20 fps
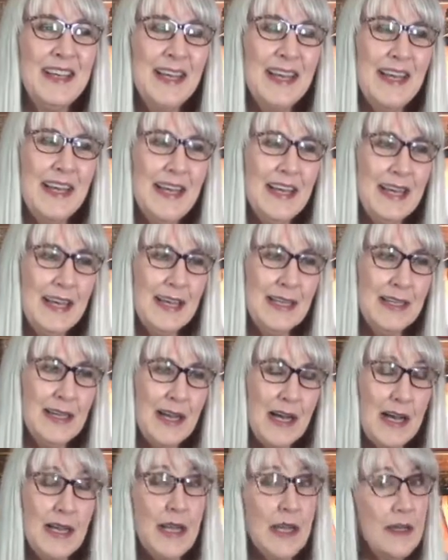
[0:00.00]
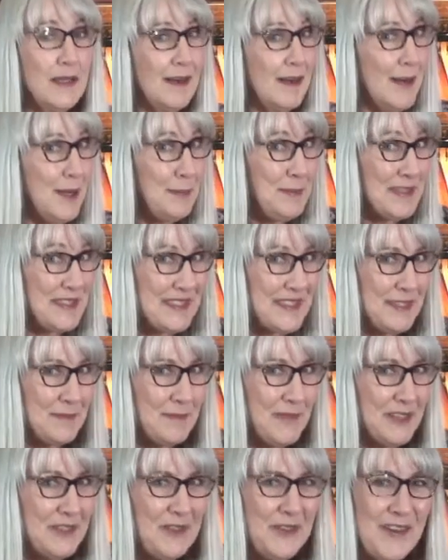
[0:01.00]
and I had a harpist at
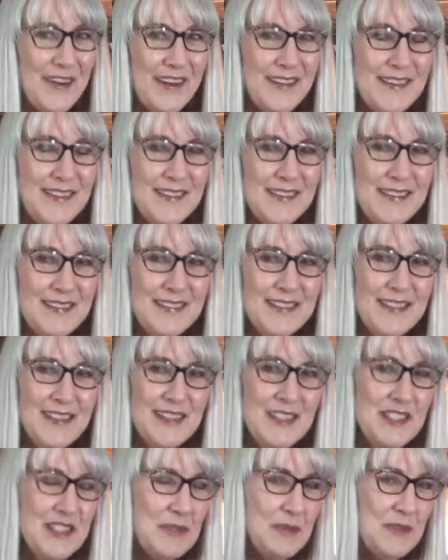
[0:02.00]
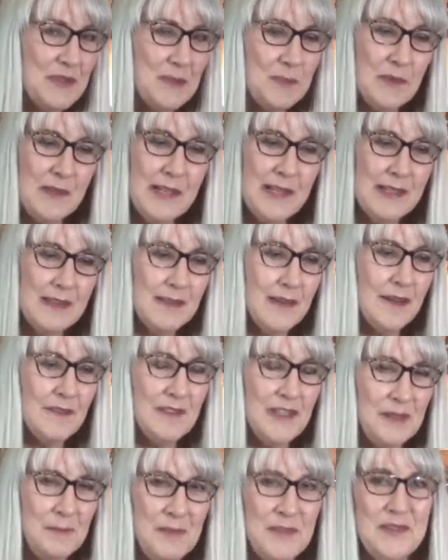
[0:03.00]
my door, and she was playing
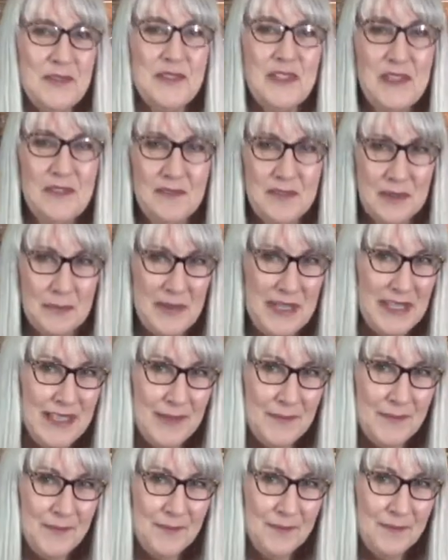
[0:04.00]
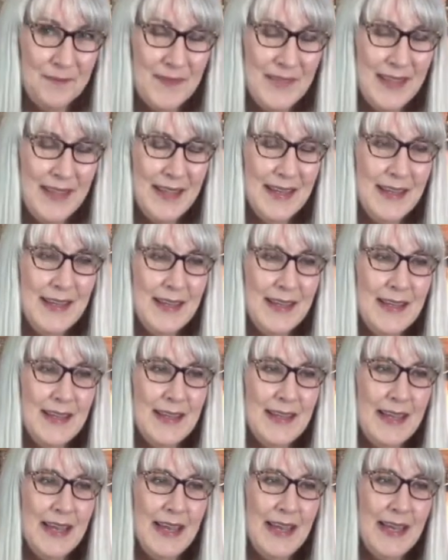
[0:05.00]
lovely music for me.
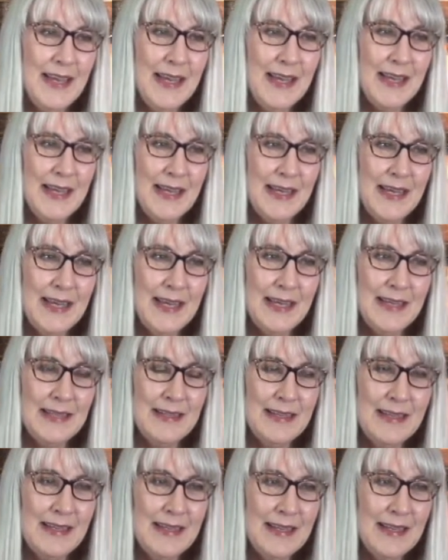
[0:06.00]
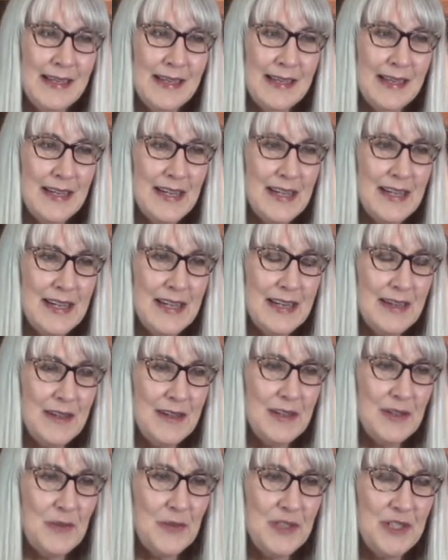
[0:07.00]
And
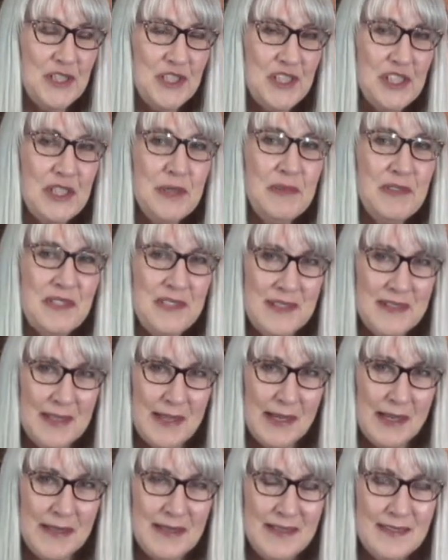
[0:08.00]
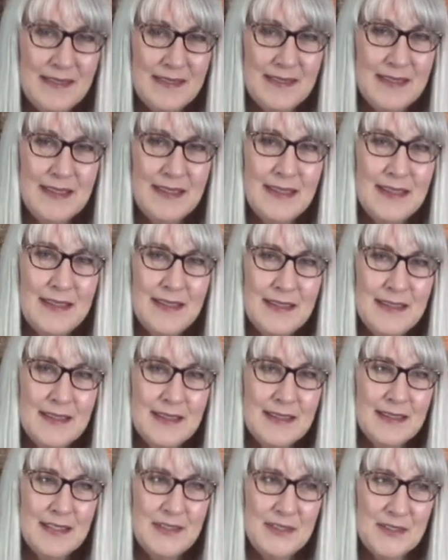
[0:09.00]
when she was done,
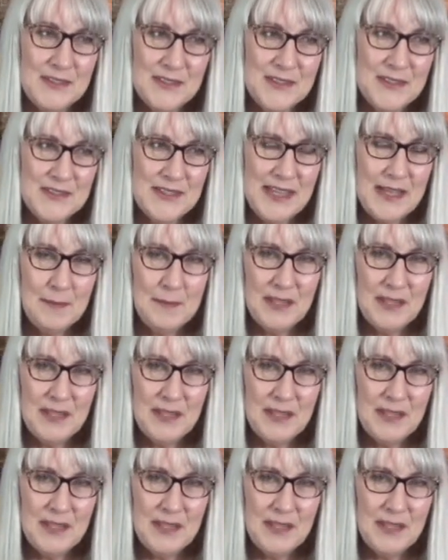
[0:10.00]
the nurses came